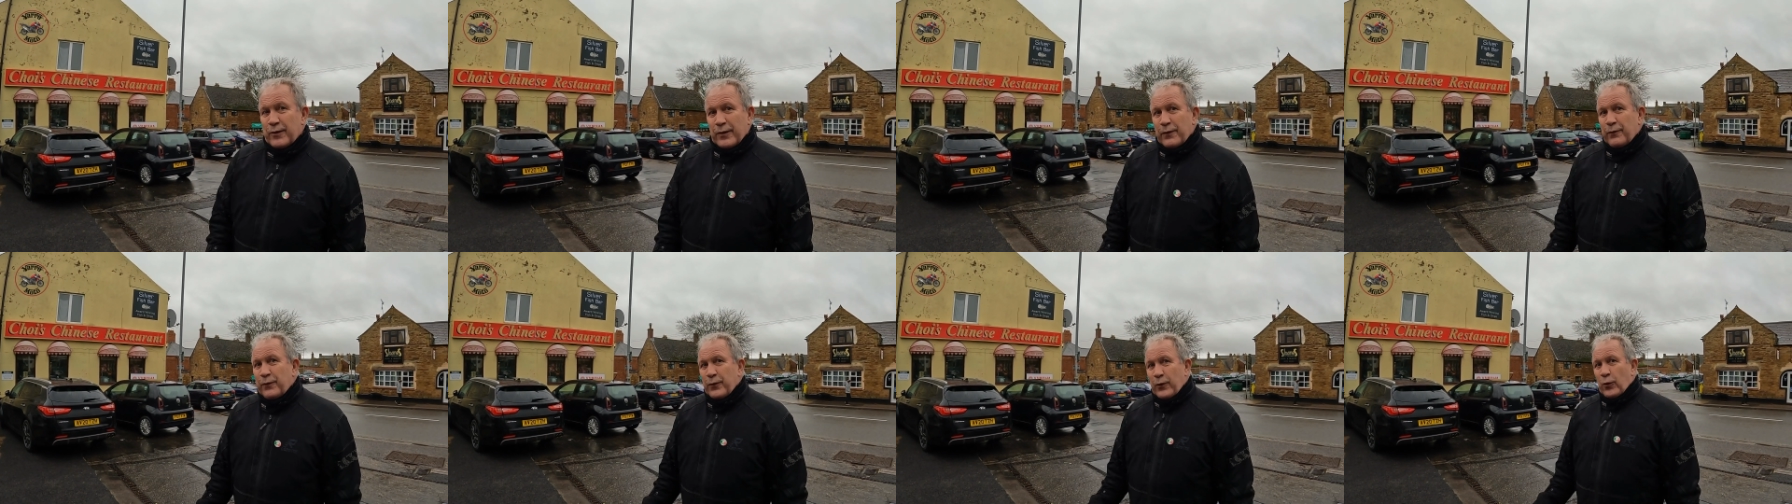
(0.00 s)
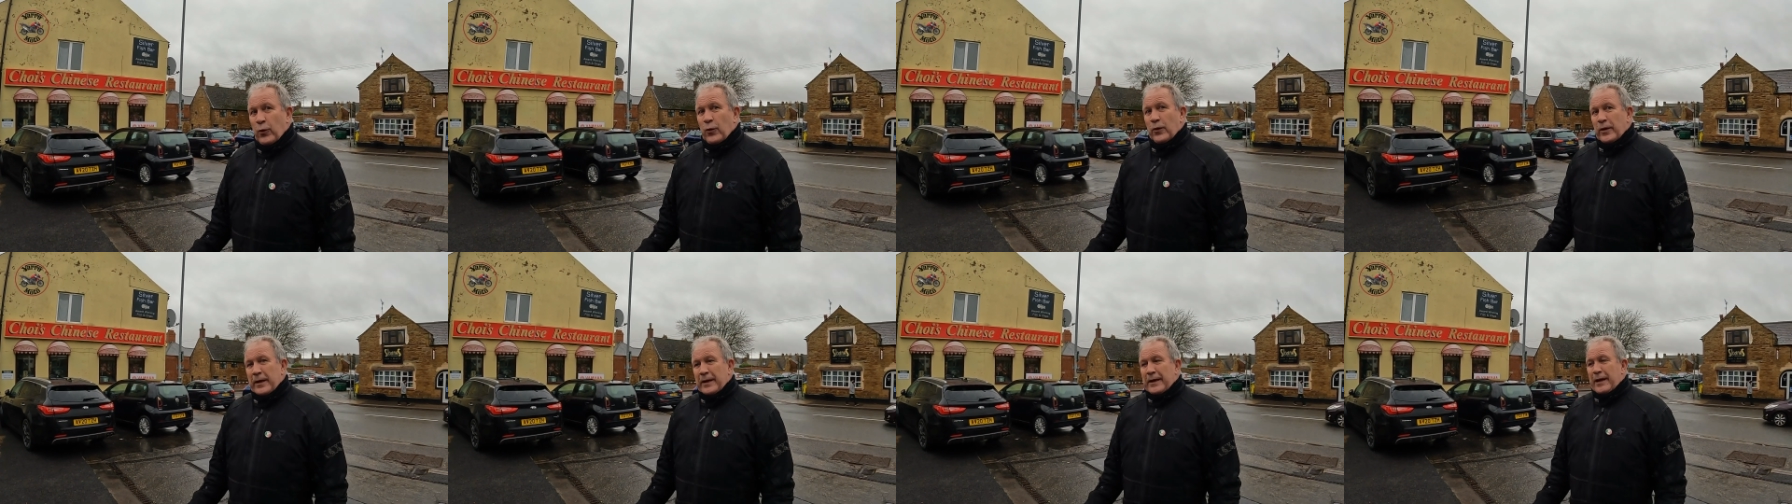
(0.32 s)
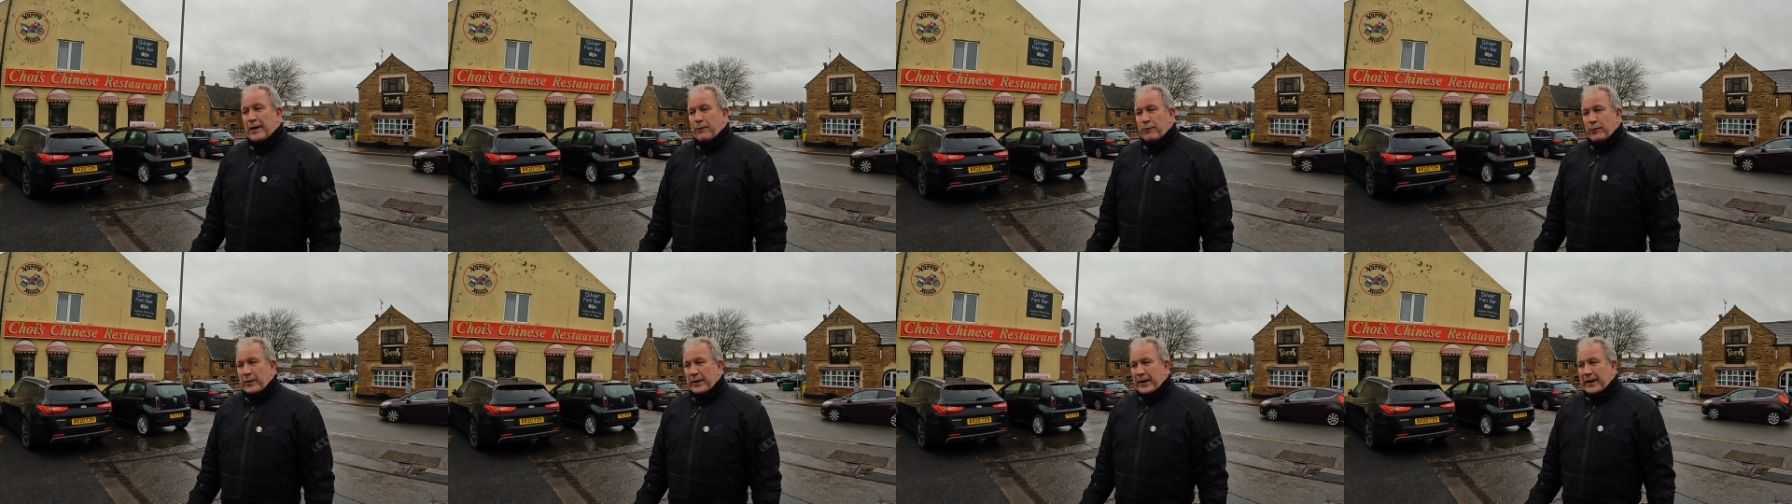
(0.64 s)
have fallen in
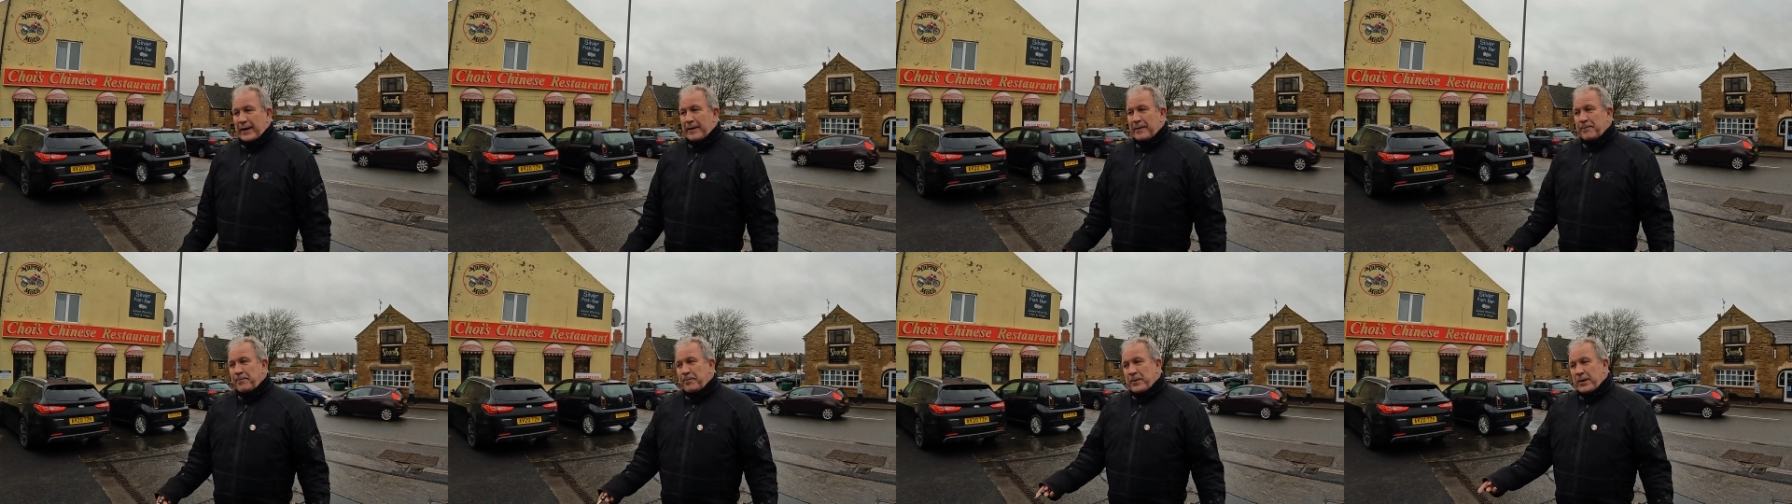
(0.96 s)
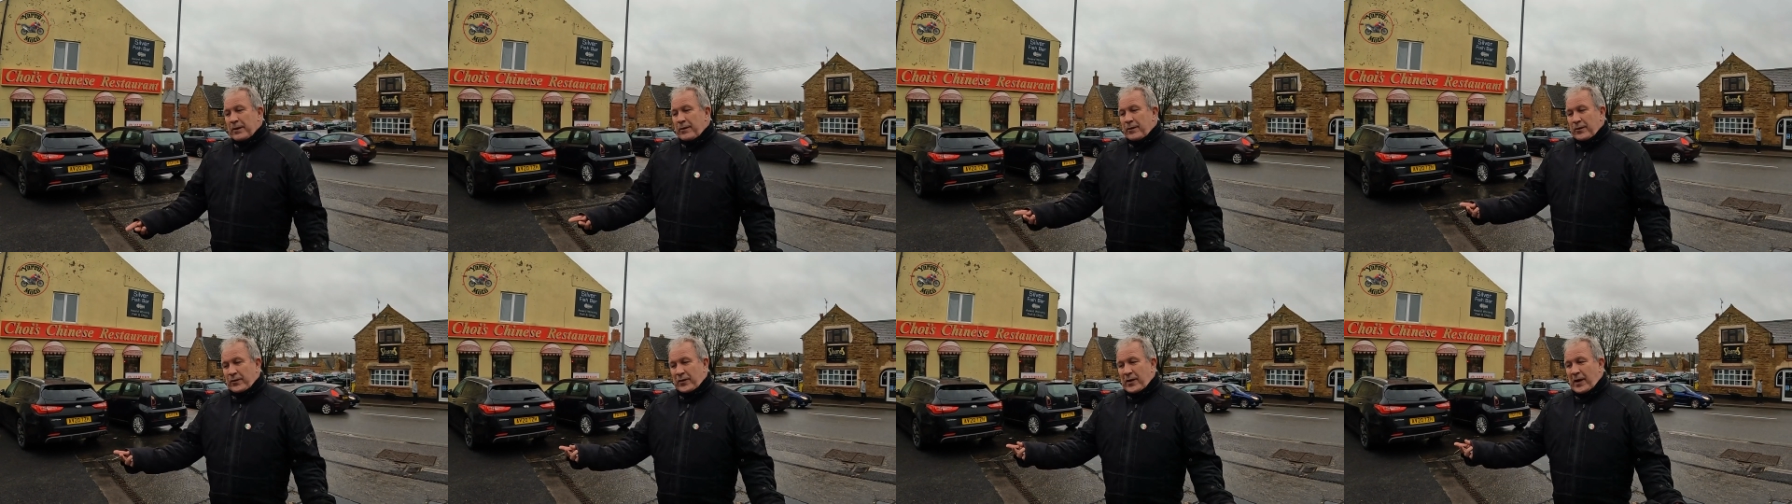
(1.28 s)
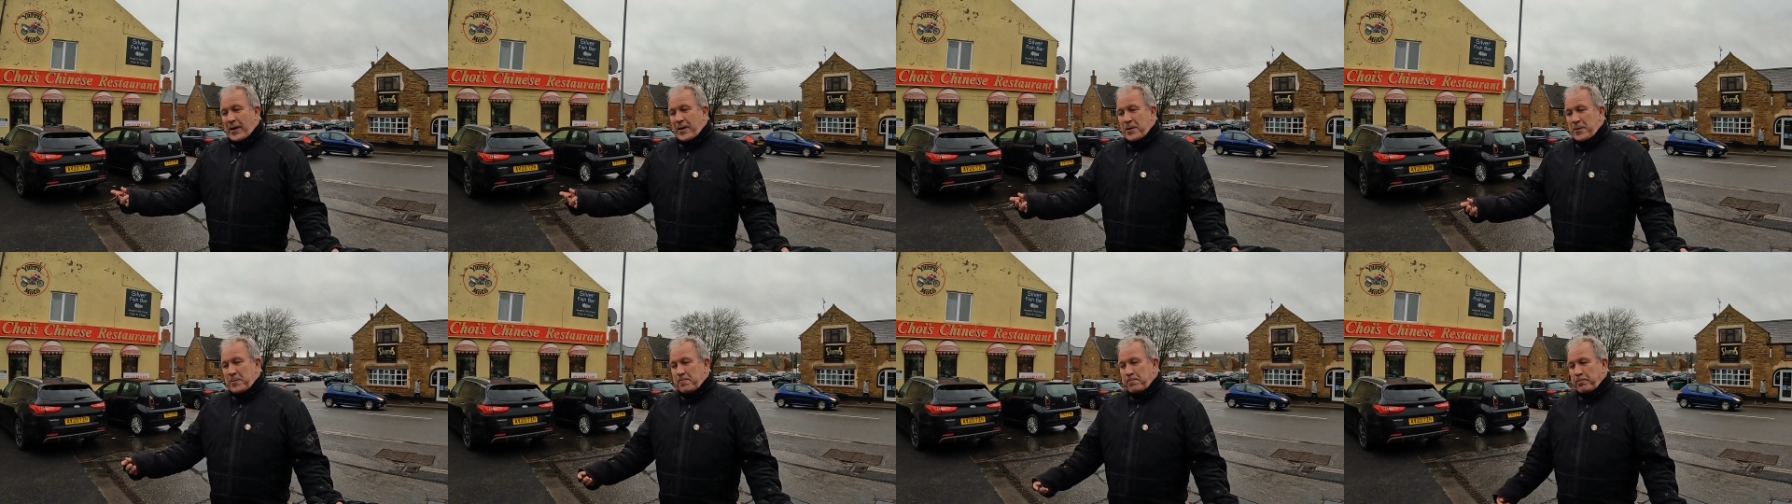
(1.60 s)
love with it
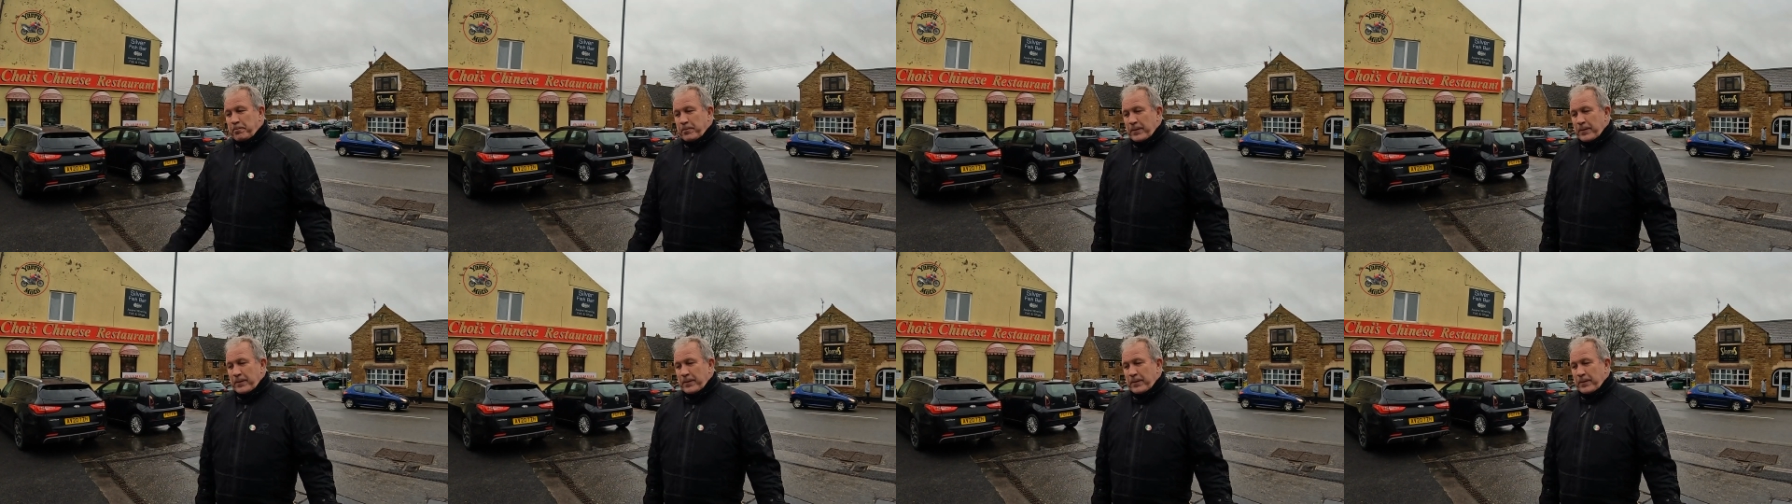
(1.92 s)
so